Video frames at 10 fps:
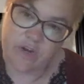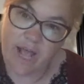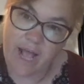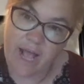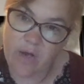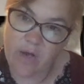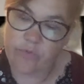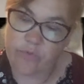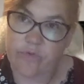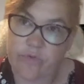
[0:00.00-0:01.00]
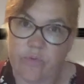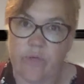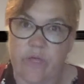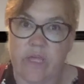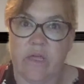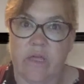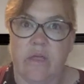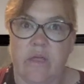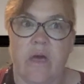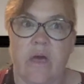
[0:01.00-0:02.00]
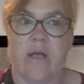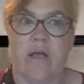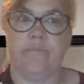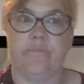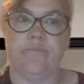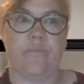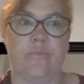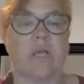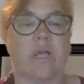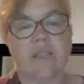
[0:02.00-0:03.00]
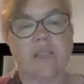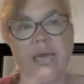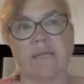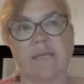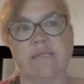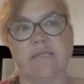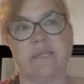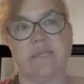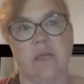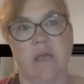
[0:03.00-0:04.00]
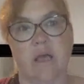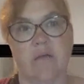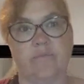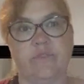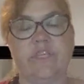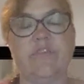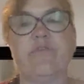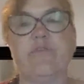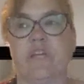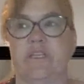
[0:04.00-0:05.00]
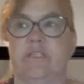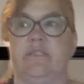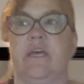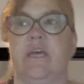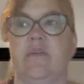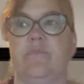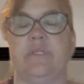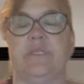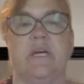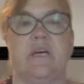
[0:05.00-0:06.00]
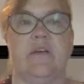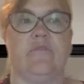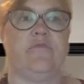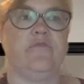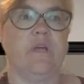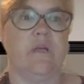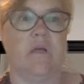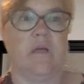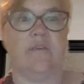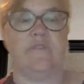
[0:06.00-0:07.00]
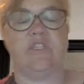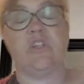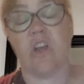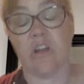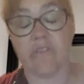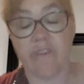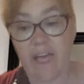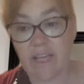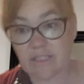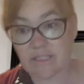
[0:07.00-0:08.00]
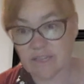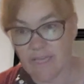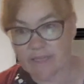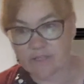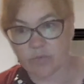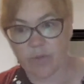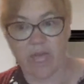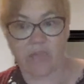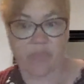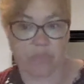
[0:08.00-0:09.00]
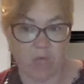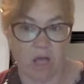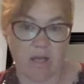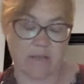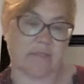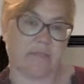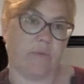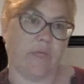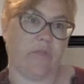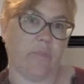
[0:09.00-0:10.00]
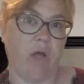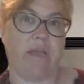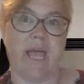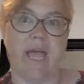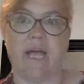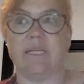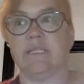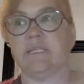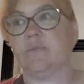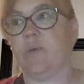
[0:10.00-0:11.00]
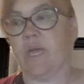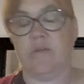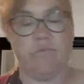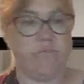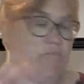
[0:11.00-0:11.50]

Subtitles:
out how do we collect different types of digital artifacts. So we had the blogs, we had the podcasts, we had